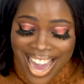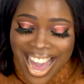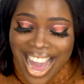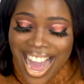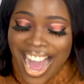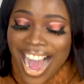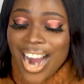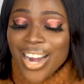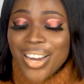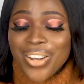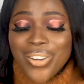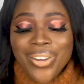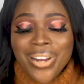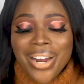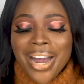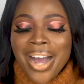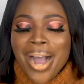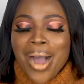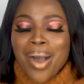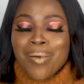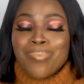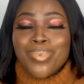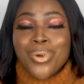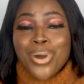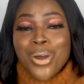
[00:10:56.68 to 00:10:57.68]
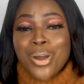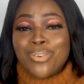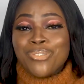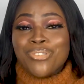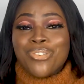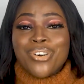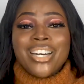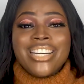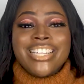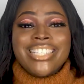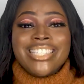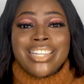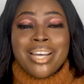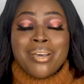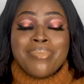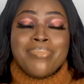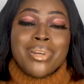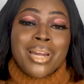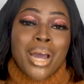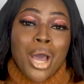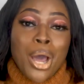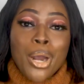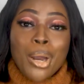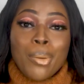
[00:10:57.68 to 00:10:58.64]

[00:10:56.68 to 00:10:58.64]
I look like I'm going for a seminar